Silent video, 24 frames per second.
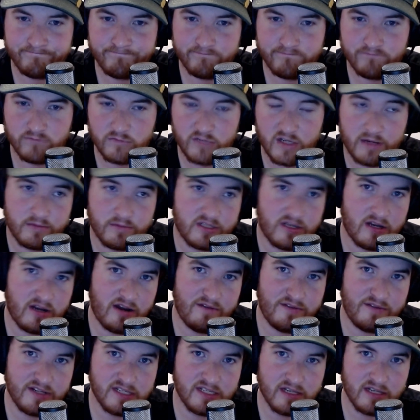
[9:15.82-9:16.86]
I'm sorry if
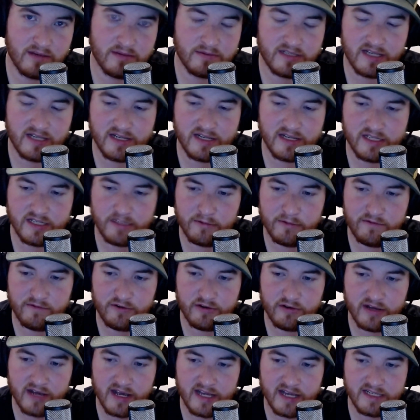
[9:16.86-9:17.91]
this upsets some of you
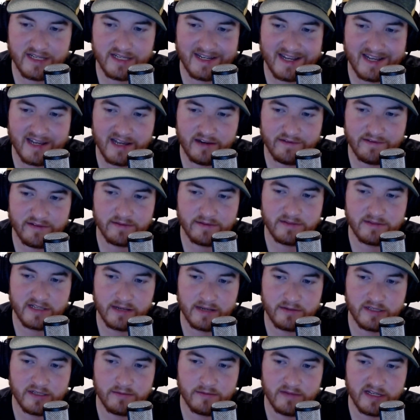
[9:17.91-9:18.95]
guys. It kind of
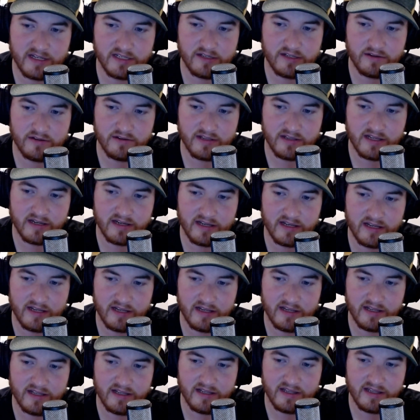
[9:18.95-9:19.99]
upsets me too that
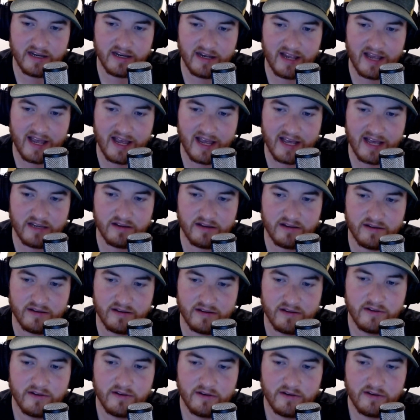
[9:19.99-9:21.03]
it had to
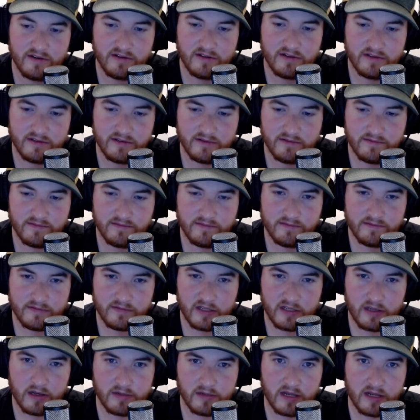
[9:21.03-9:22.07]

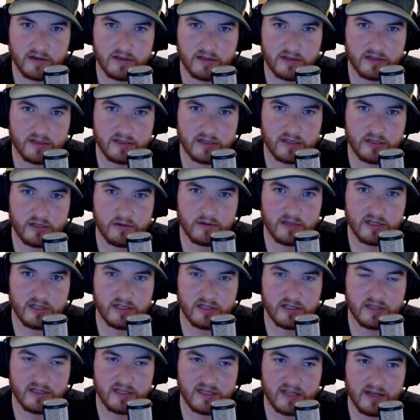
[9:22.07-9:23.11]
come down to the situation
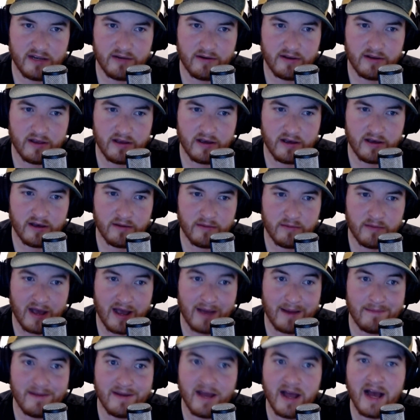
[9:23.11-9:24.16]
it did.
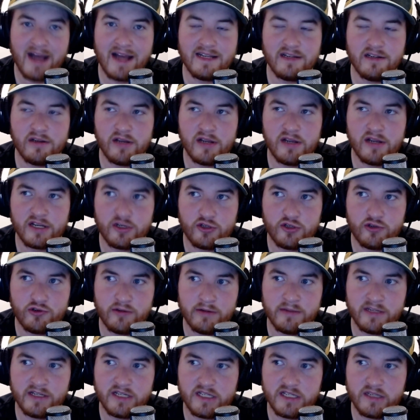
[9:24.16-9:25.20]
I'm not
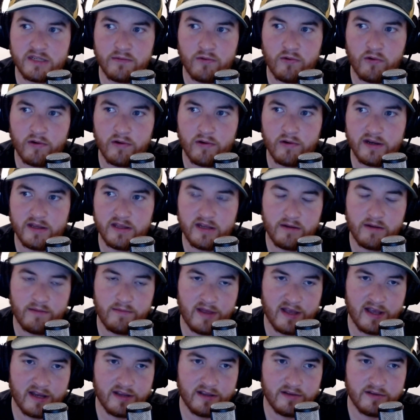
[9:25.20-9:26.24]
extremely disappointed that I'm
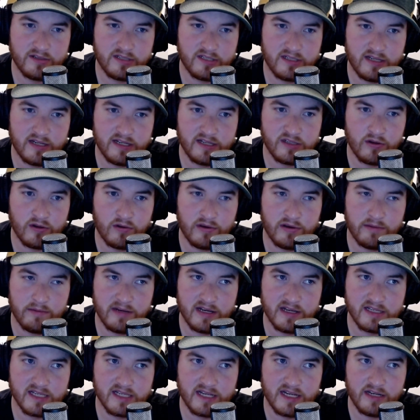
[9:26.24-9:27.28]
back in the States, only
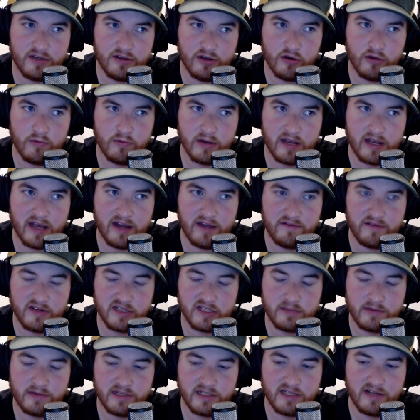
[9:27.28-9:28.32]
because I know what kind of
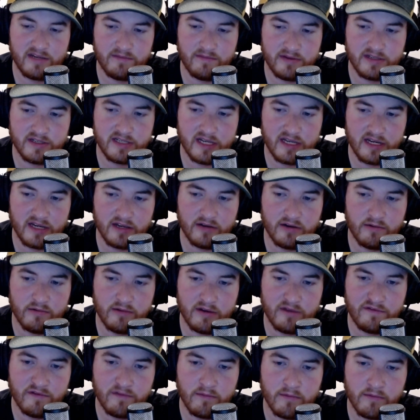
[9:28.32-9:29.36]
experience I've been taken away
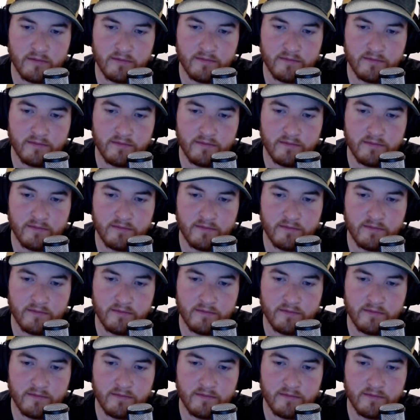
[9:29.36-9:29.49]
from